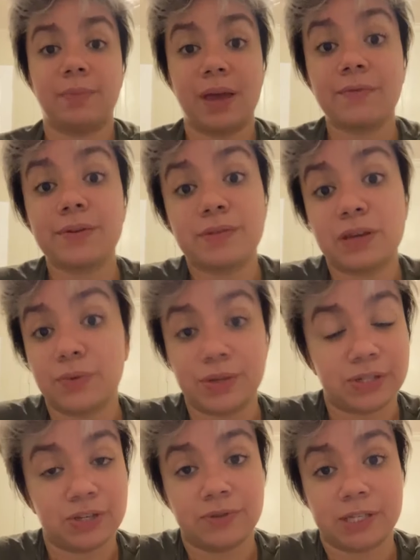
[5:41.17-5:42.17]
everything we
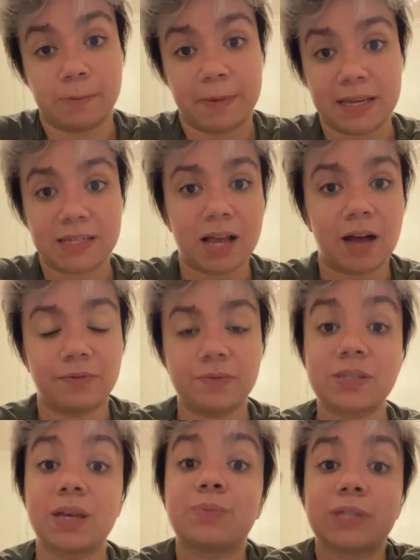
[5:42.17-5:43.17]
do is based off of
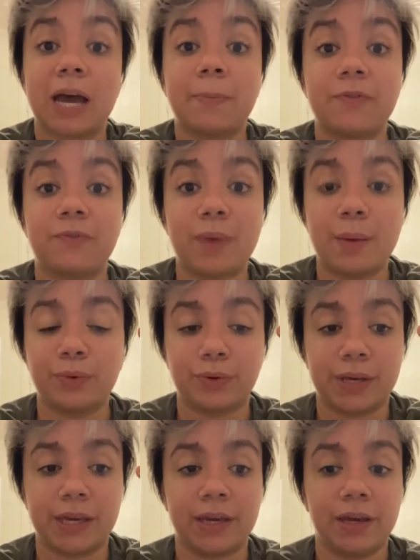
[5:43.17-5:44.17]
some type of
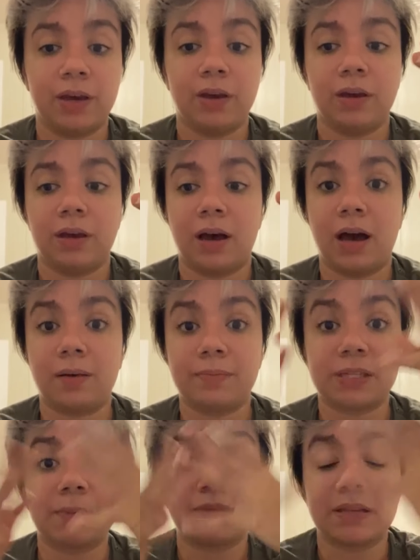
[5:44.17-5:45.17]
memory,
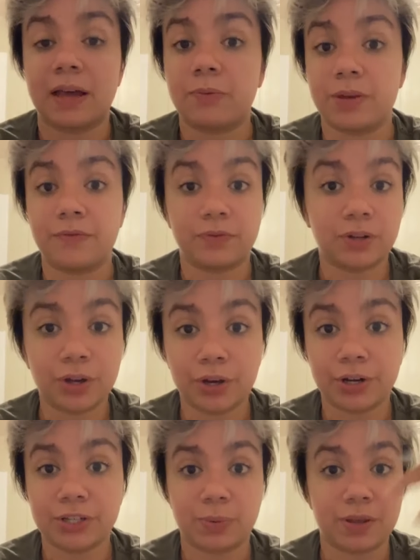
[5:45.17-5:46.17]
something that we've
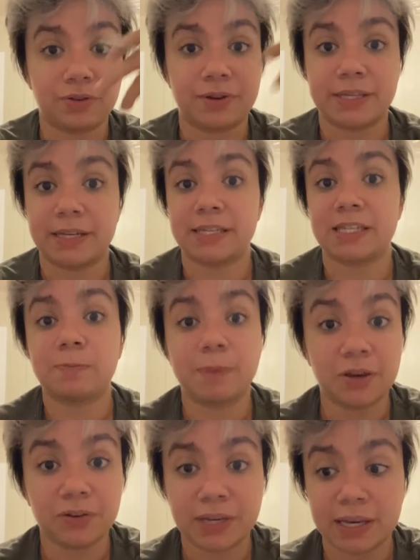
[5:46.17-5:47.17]
learned, whether it's
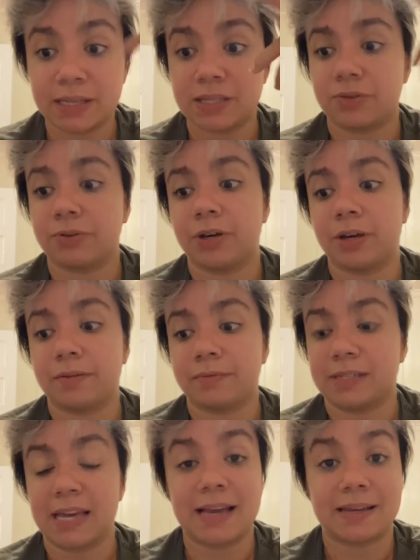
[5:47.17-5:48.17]
experience or
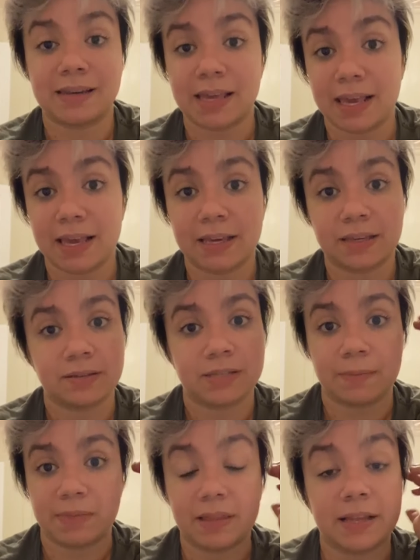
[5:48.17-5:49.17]
technique,
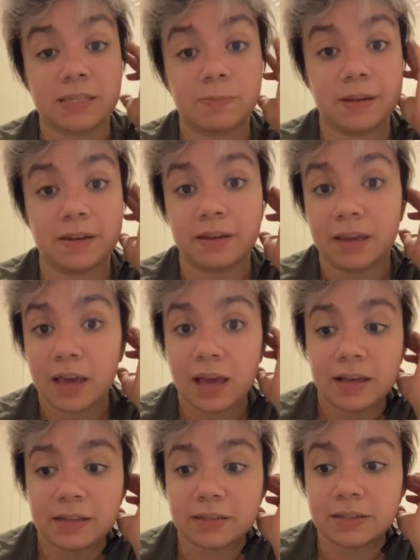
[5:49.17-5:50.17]
something that's been
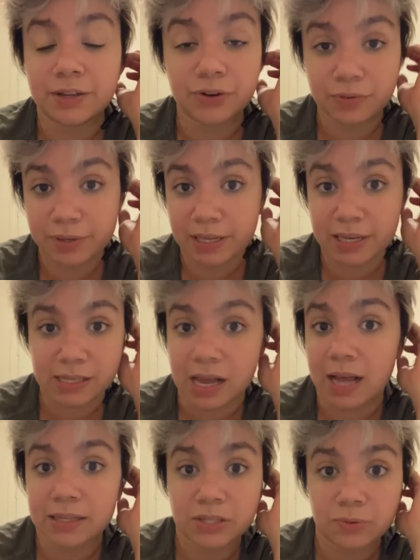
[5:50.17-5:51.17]
literally
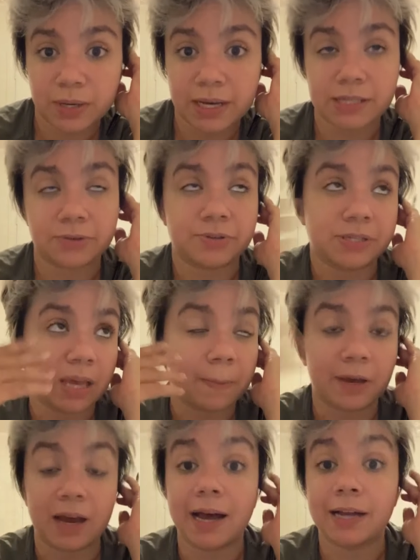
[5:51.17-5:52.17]
taught to us or
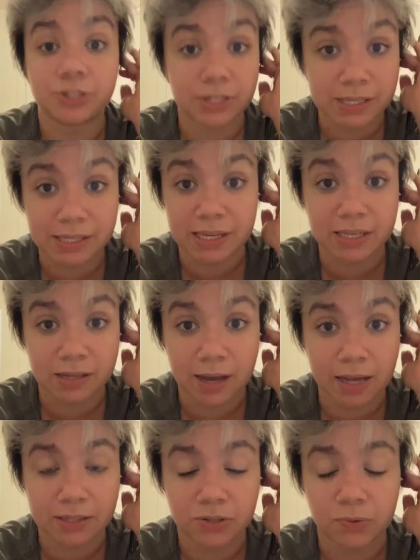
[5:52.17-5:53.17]
subconsciously
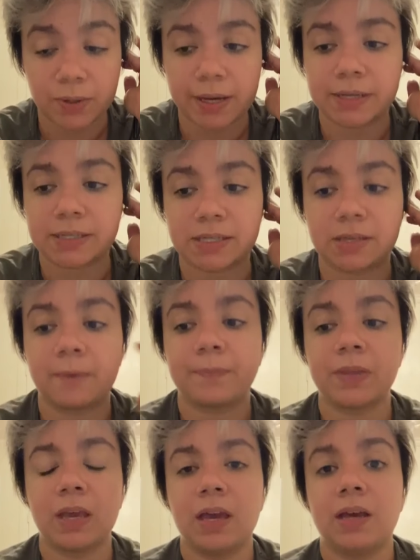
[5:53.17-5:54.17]
taught to us.
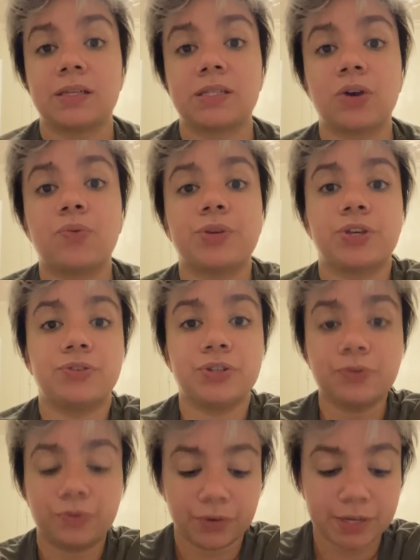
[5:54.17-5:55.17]
So when you
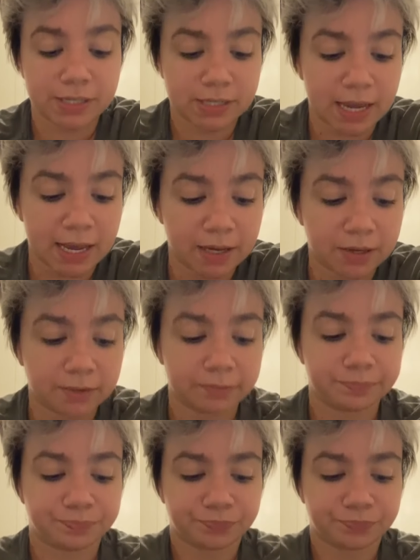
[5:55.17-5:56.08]
do freestyle,